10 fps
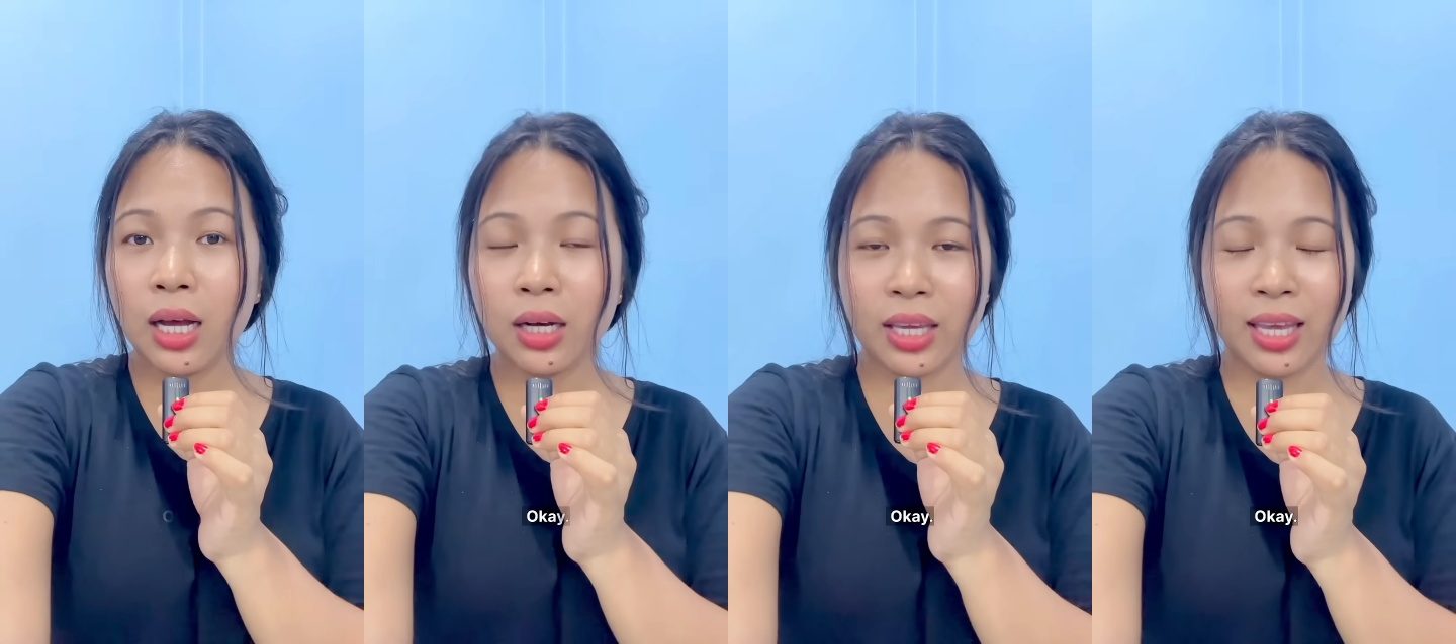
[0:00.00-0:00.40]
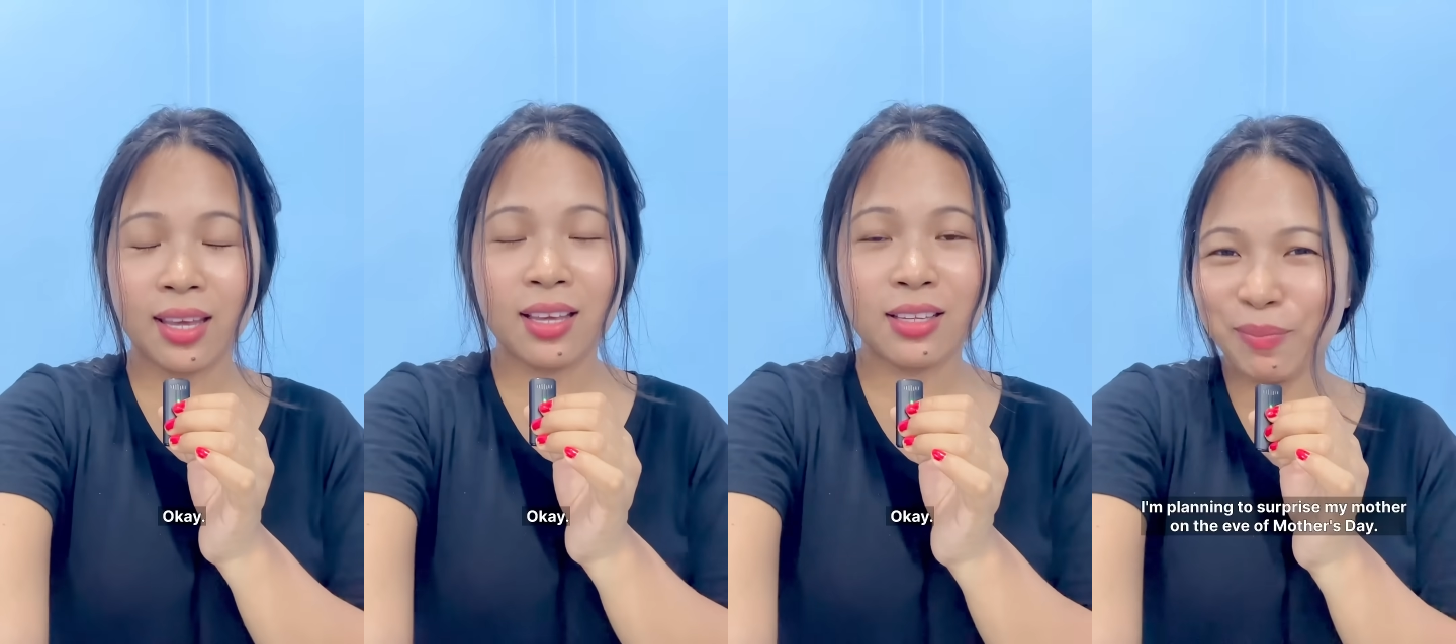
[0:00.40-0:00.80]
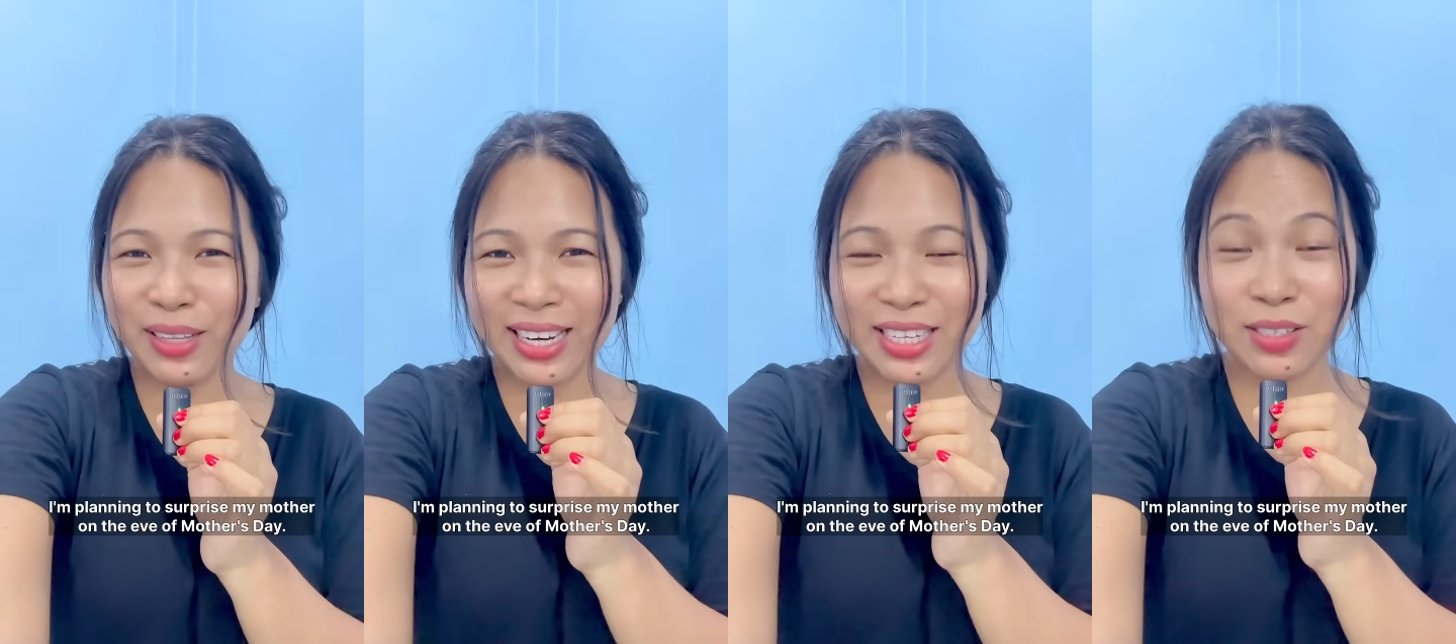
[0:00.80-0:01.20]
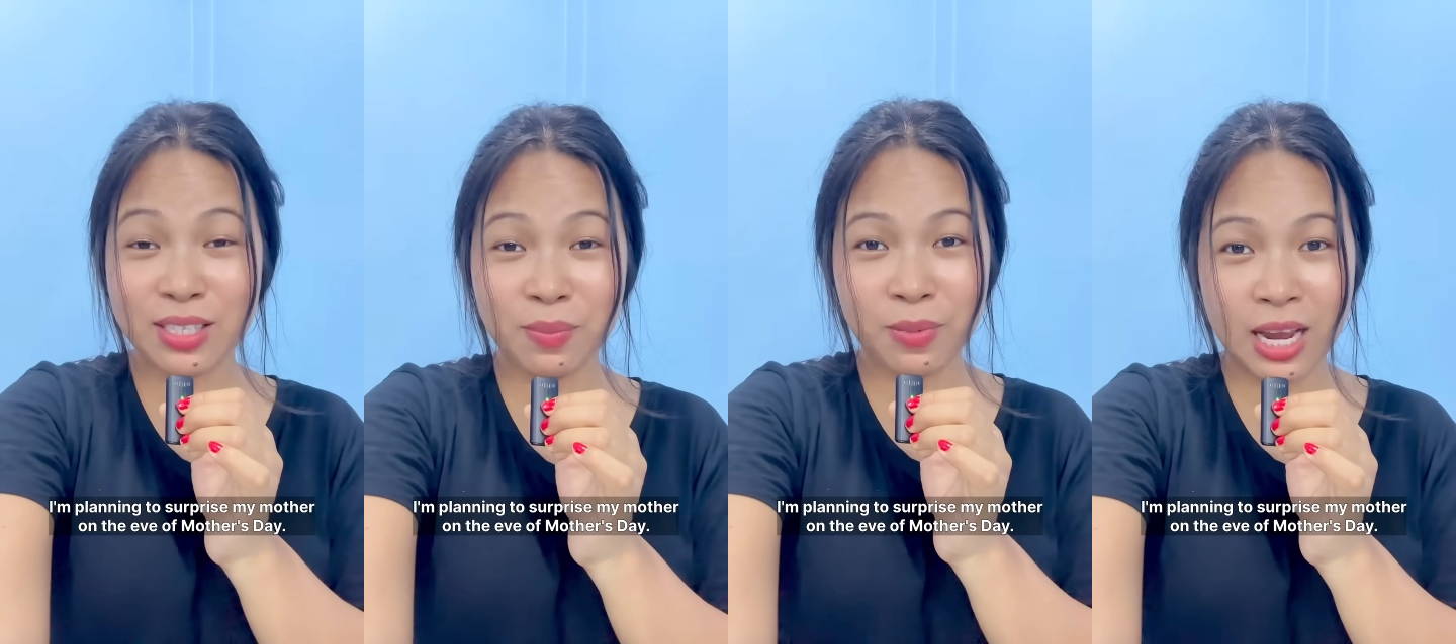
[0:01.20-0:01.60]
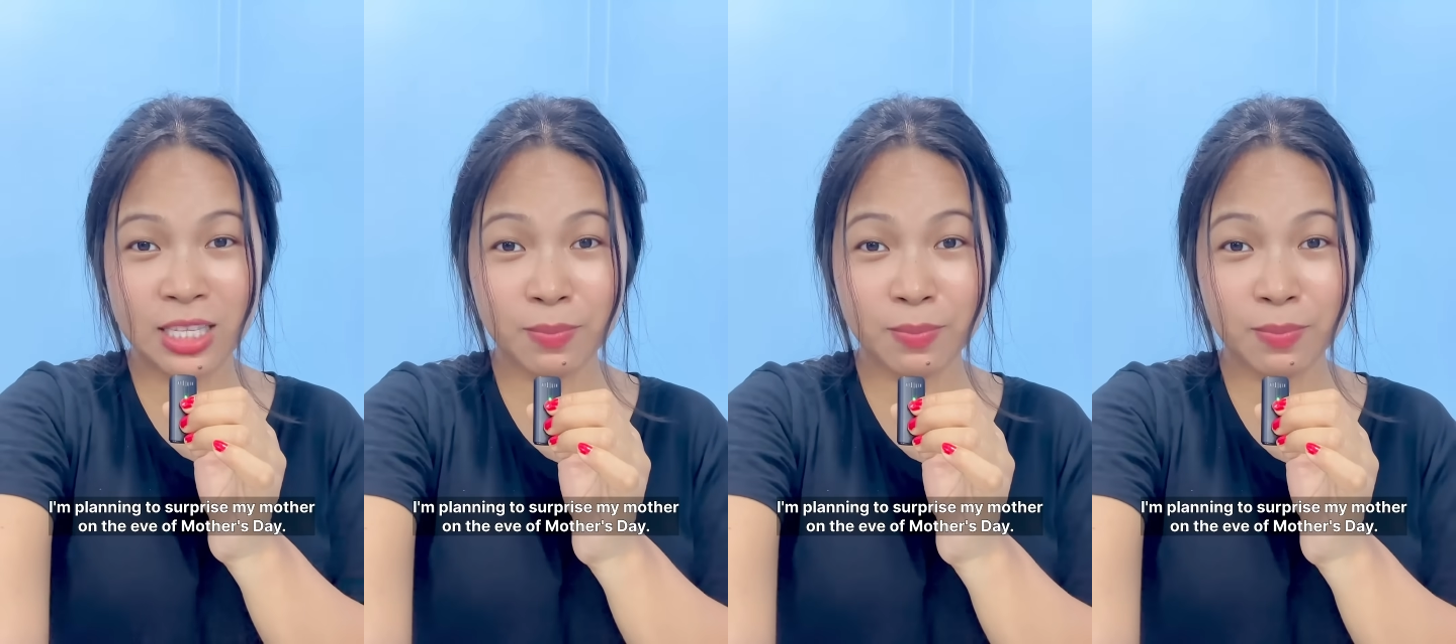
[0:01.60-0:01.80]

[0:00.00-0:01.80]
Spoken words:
Okay, I'm planning to surprise